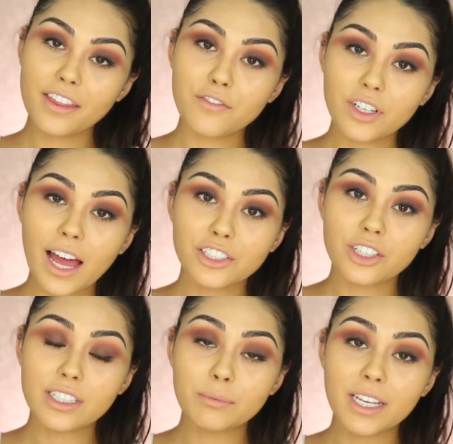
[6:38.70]
Then for
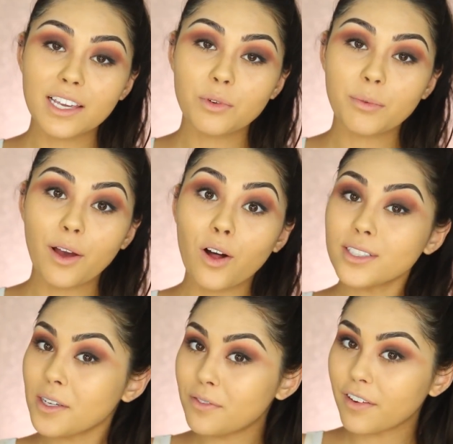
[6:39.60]
lashes, I'm taking one of my
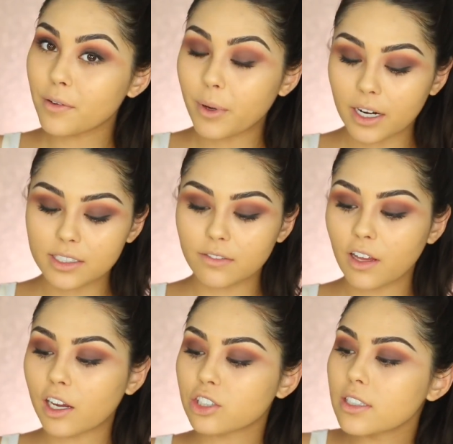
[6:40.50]
all-time favorite pairs of
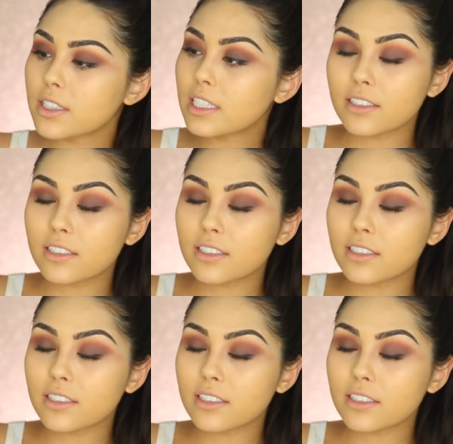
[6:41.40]
lashes.